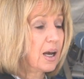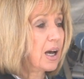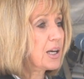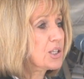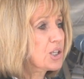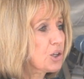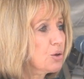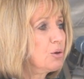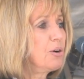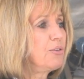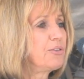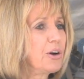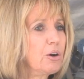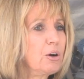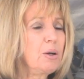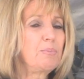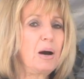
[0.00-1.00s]
A school
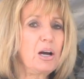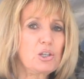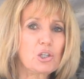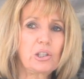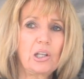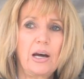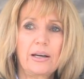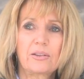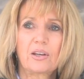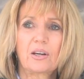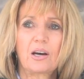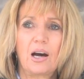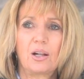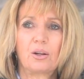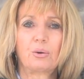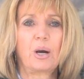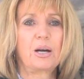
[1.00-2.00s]
very much like the
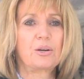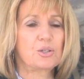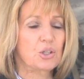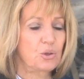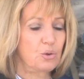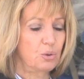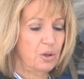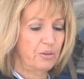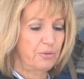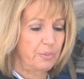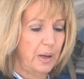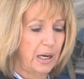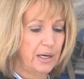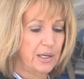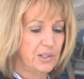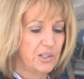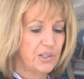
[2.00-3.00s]
Colorado School of
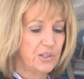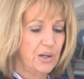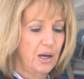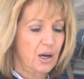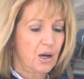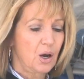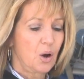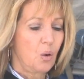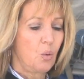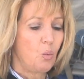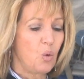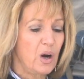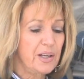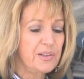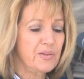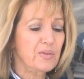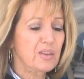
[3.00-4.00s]
Mines,
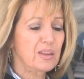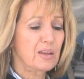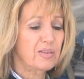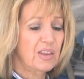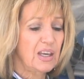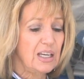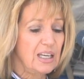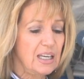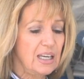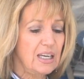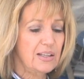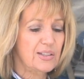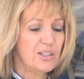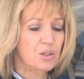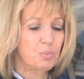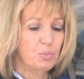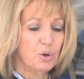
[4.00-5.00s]
one that
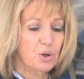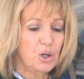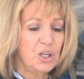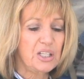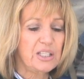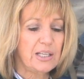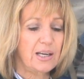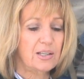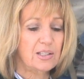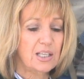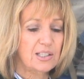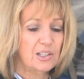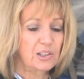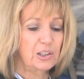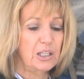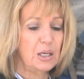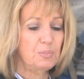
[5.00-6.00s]
eats, breathes, and
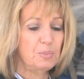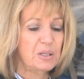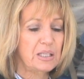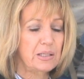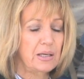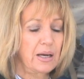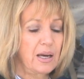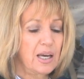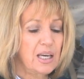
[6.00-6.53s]
sleeps